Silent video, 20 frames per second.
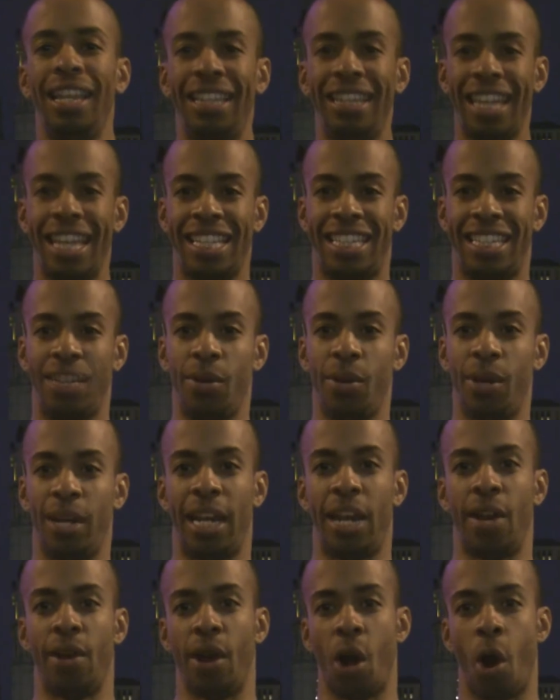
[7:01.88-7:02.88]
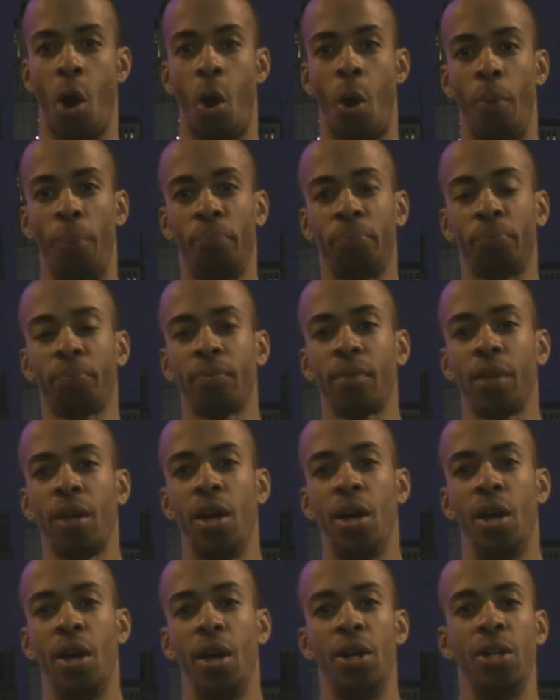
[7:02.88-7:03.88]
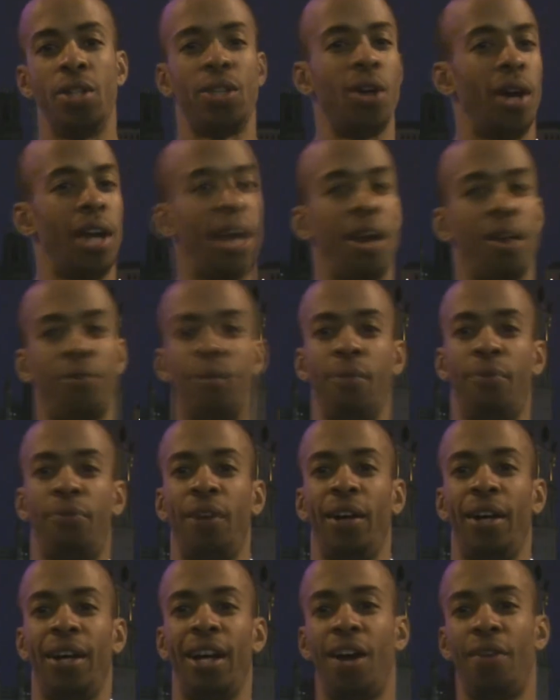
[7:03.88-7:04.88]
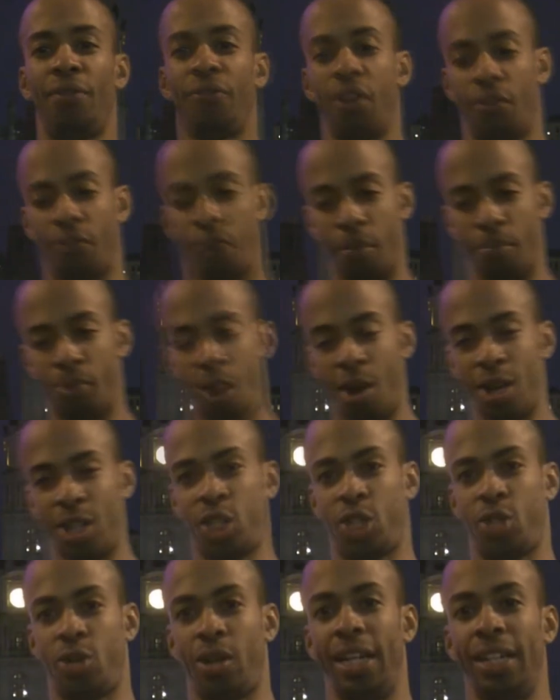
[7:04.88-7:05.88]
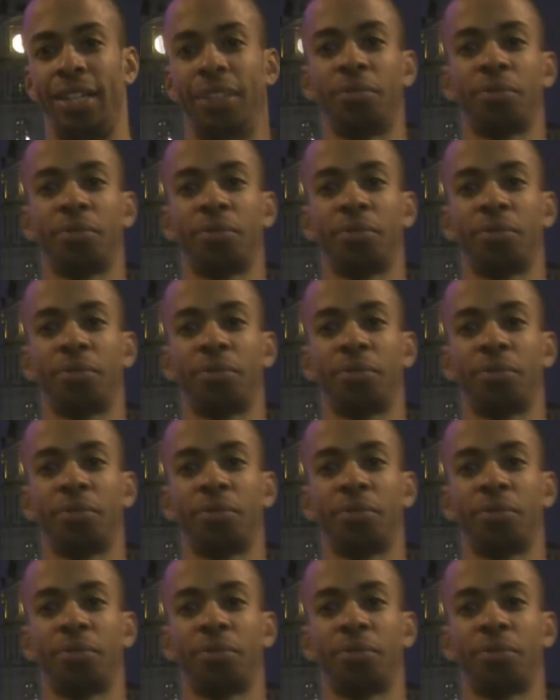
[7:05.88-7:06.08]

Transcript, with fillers: let's do it here at home. So here from Philadelphia, from Broad Street,